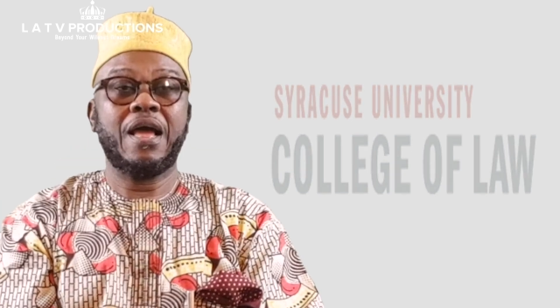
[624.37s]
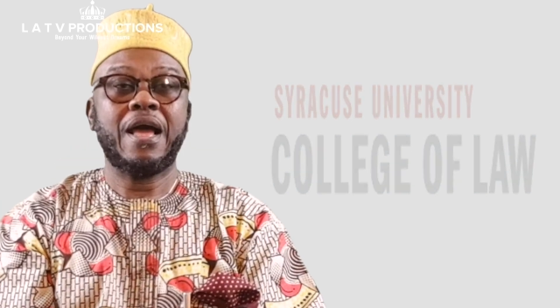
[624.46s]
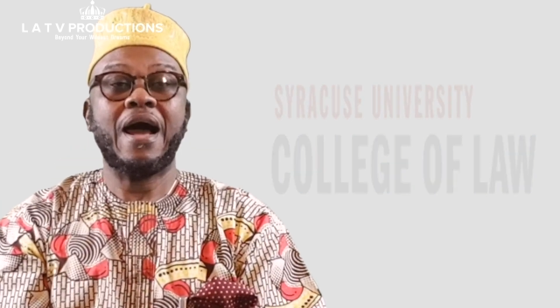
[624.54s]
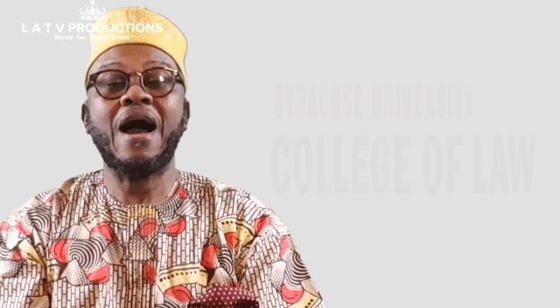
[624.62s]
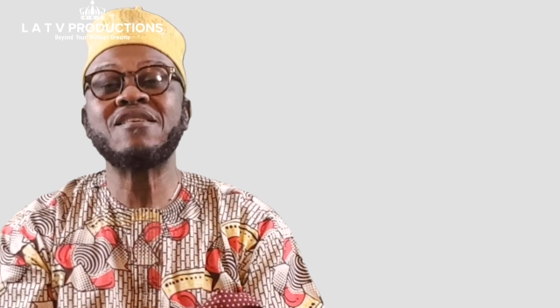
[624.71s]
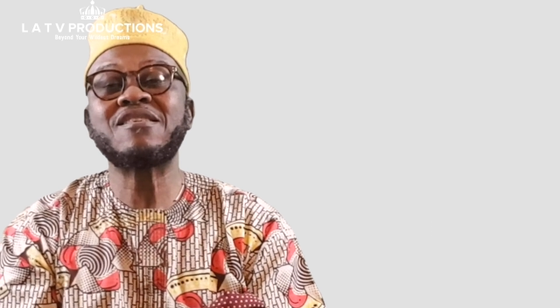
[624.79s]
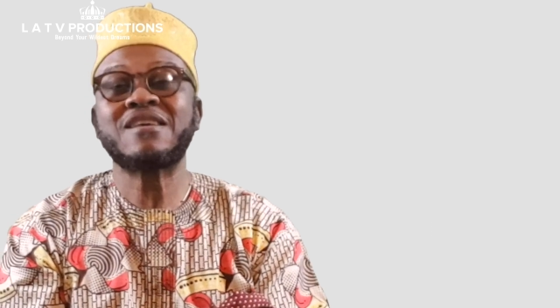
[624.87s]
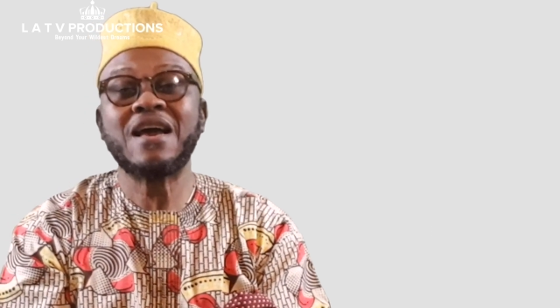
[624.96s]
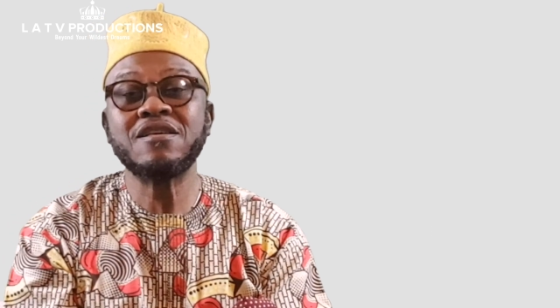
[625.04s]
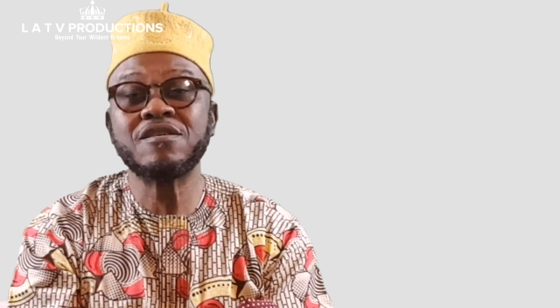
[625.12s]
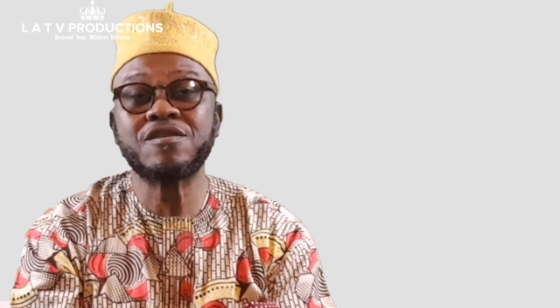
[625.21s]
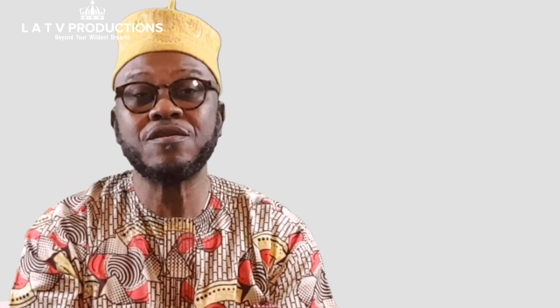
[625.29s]
as
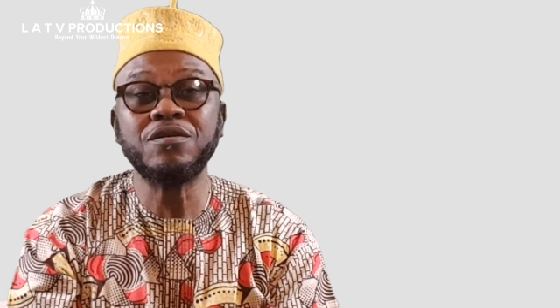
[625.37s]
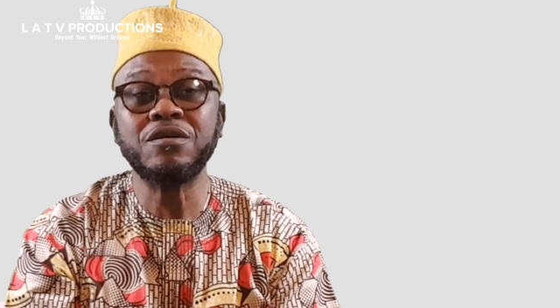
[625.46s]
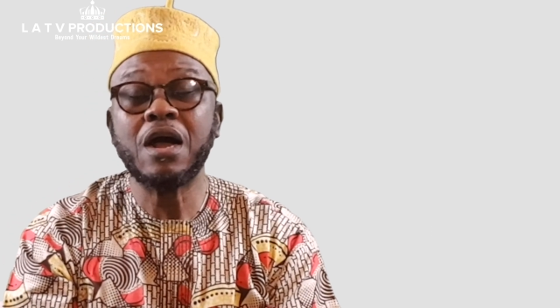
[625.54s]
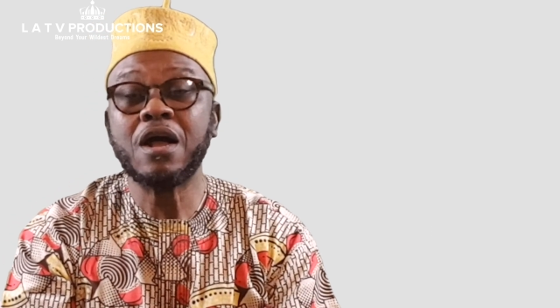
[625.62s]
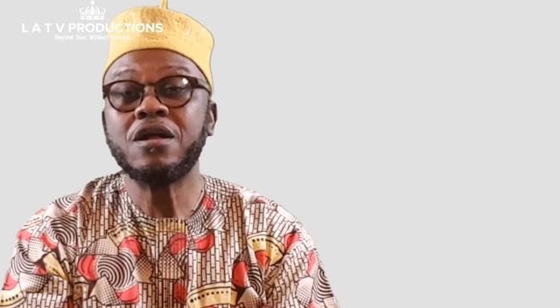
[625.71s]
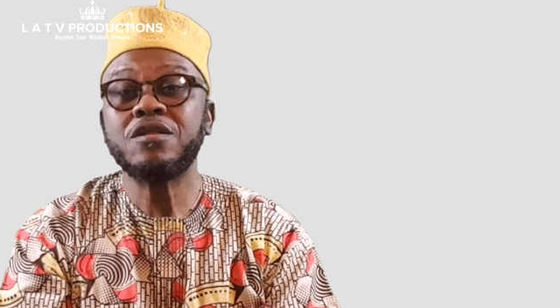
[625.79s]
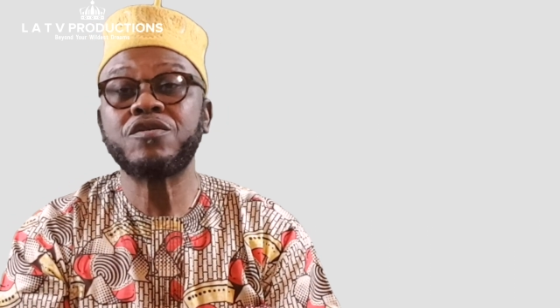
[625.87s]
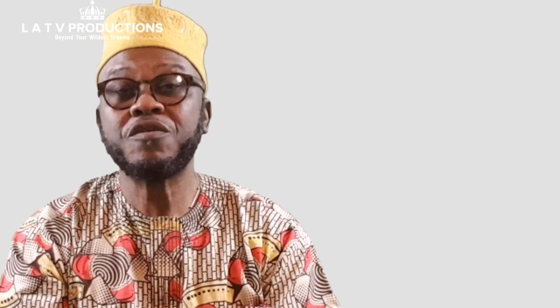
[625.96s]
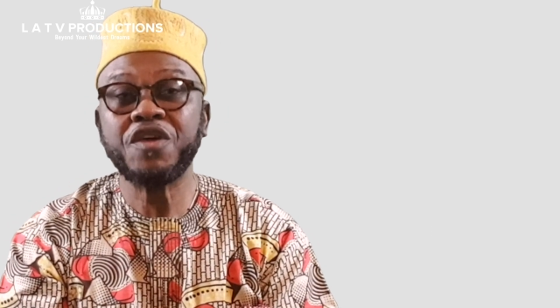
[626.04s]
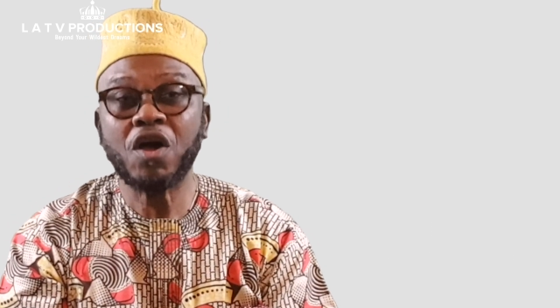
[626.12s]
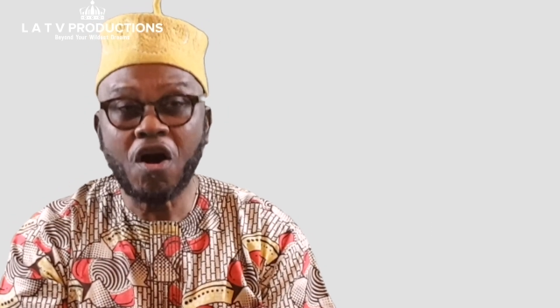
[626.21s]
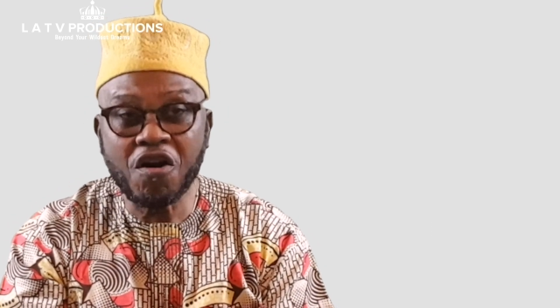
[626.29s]
counsel to
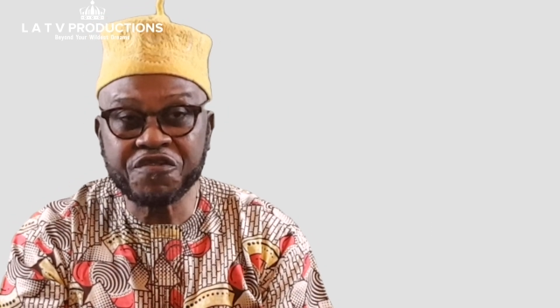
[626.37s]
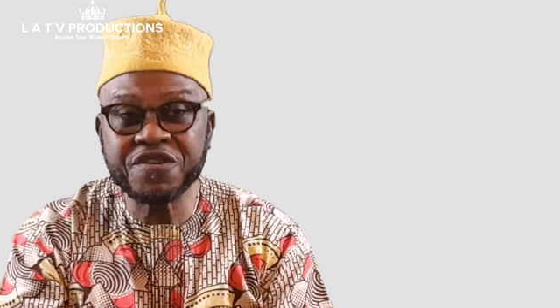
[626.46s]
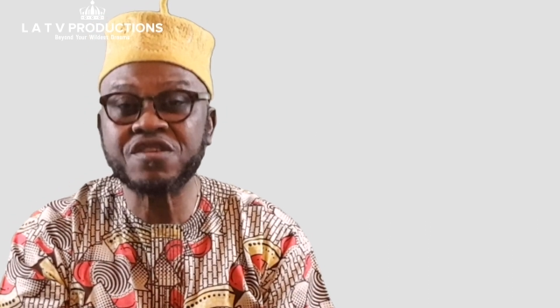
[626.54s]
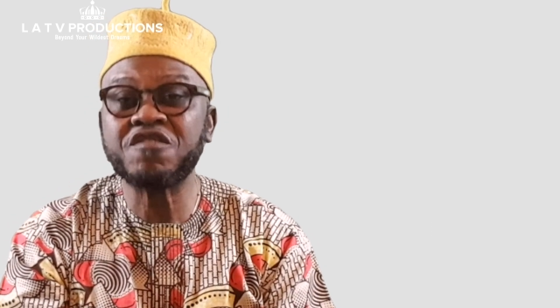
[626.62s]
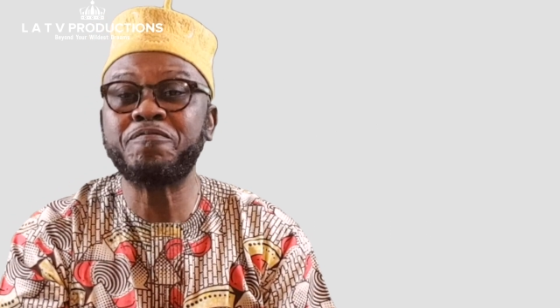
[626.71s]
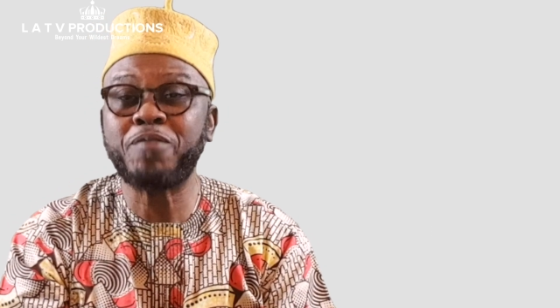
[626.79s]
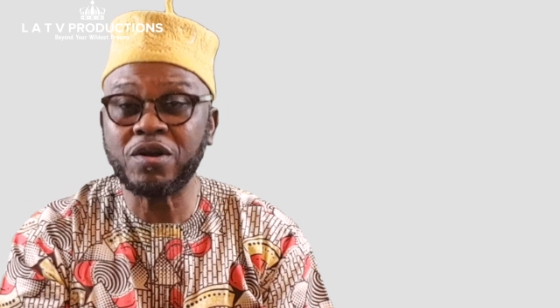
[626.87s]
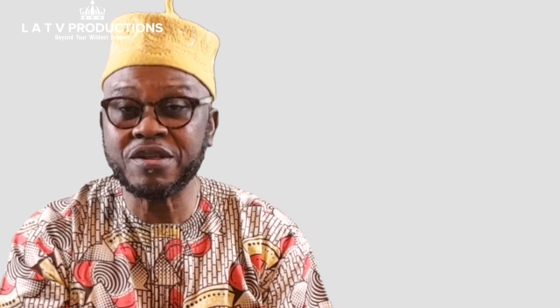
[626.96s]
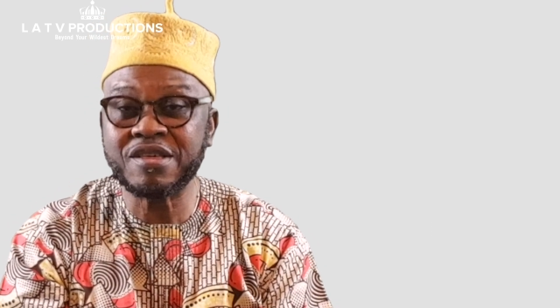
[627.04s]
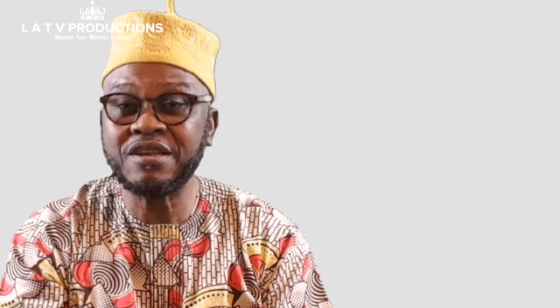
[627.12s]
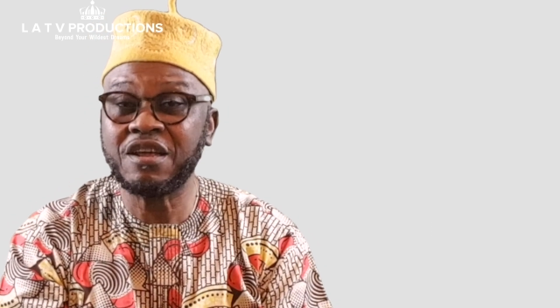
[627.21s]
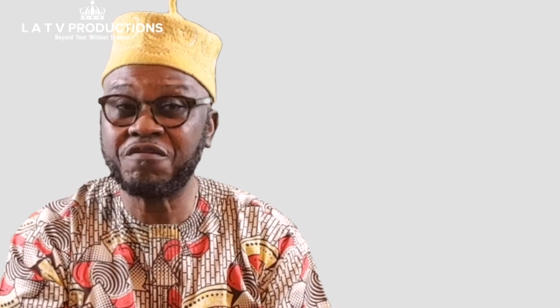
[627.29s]
the Office of
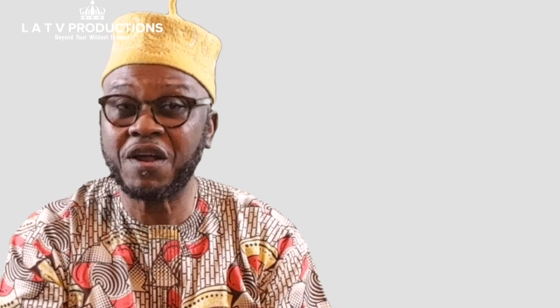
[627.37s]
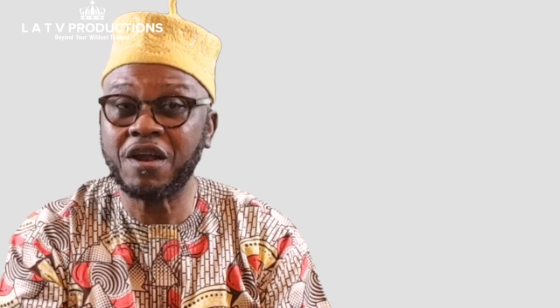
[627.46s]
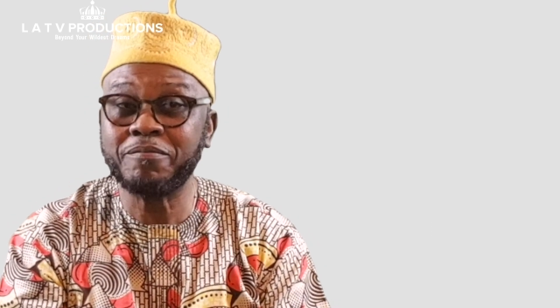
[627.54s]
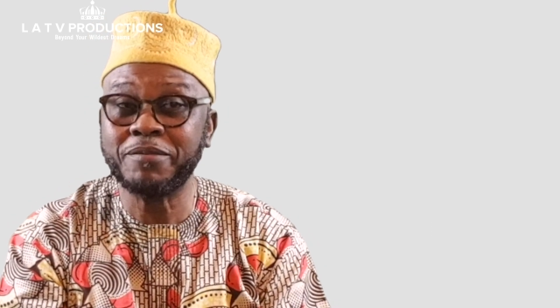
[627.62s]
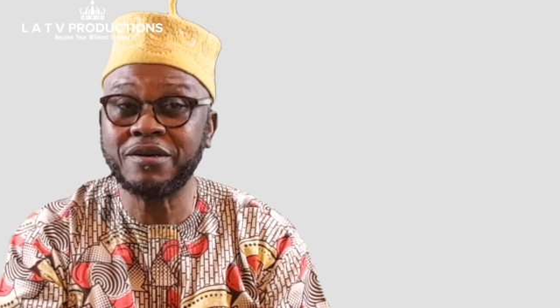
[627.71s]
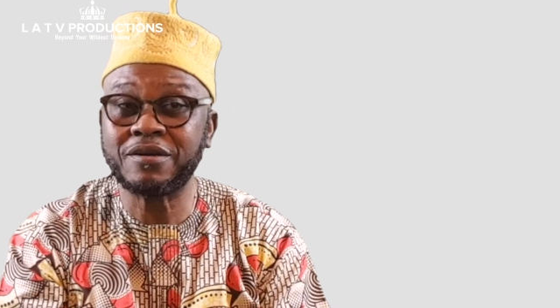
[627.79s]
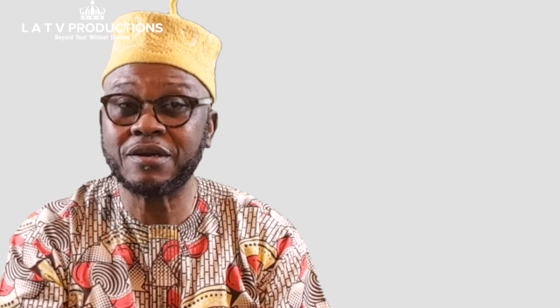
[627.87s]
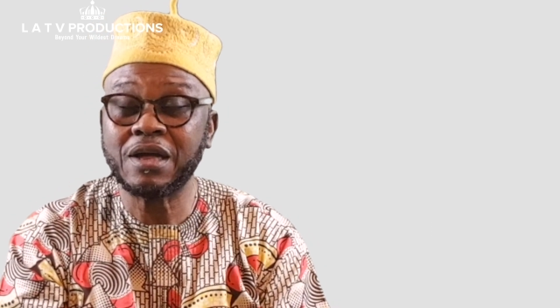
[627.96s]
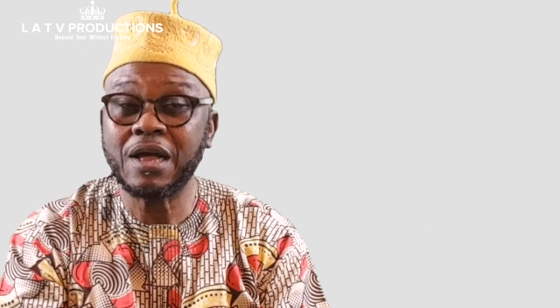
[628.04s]
Policy Development,